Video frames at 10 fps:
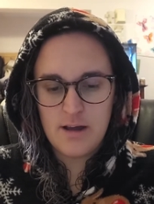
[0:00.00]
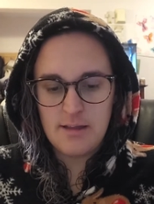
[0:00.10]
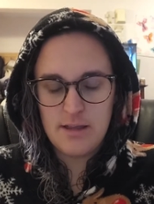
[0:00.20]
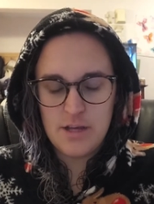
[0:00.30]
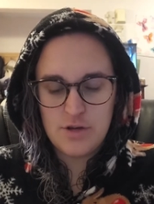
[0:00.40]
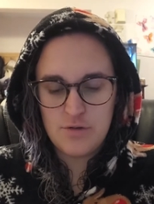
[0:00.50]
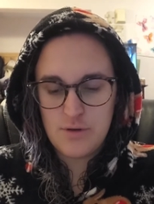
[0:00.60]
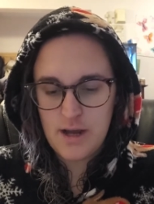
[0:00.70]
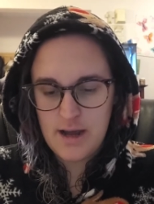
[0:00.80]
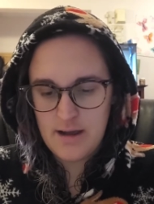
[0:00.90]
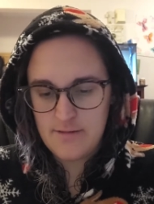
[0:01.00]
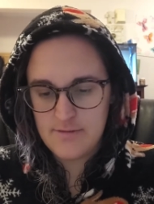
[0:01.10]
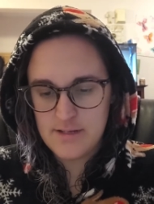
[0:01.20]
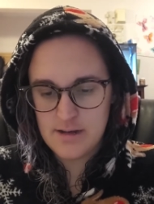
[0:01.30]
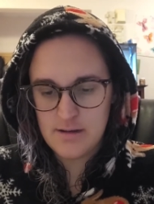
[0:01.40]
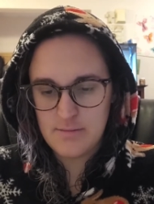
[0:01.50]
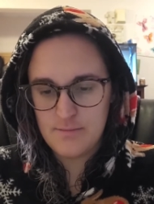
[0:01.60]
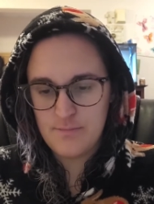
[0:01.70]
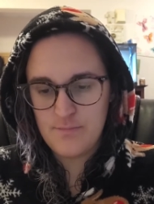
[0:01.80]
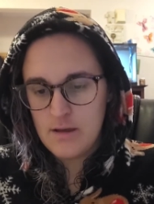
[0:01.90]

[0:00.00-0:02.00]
and they do have some